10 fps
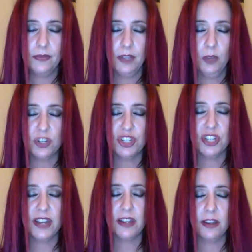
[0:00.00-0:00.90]
we're
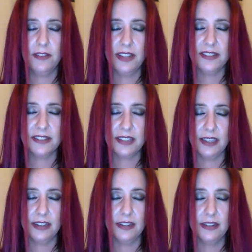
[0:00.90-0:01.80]
shedding all that
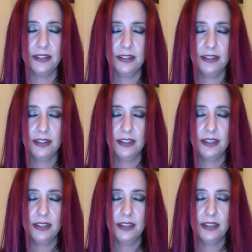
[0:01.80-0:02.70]
skin
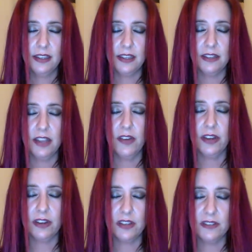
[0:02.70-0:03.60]
and allowing
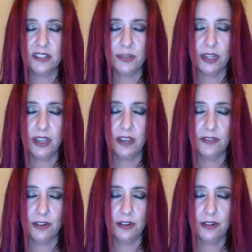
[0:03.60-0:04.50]
ourselves to
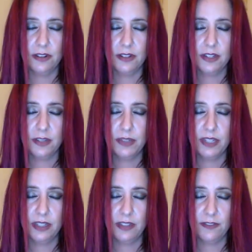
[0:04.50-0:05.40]
recover
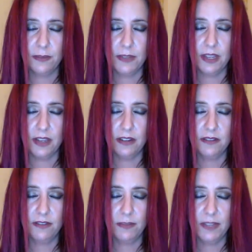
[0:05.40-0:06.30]
completely from that
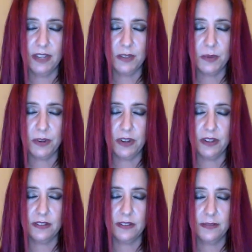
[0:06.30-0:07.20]

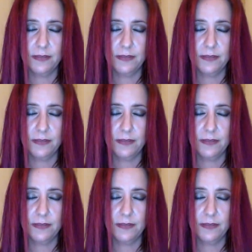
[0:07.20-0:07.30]
experience.